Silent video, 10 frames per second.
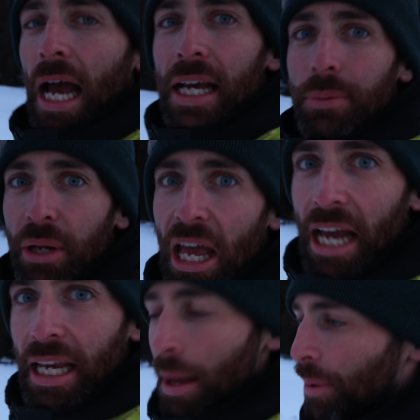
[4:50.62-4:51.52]
As we
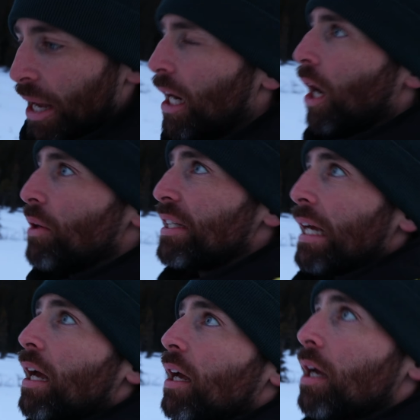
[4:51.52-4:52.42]
get a bit
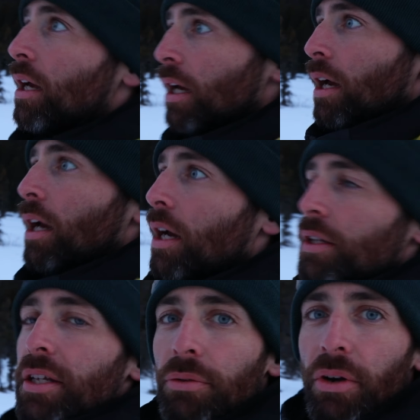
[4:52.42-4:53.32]
closer
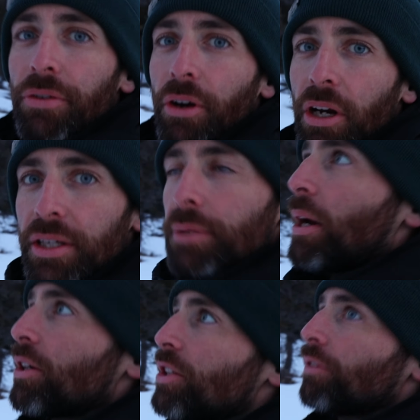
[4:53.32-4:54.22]
to the river and to
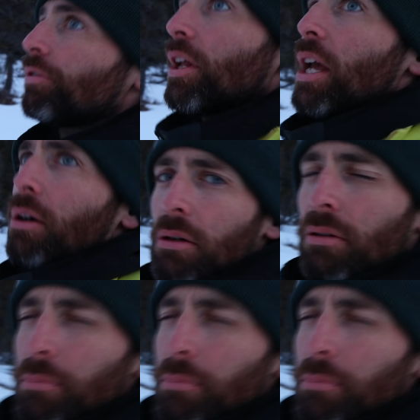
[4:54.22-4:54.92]
Mount Chephren here, or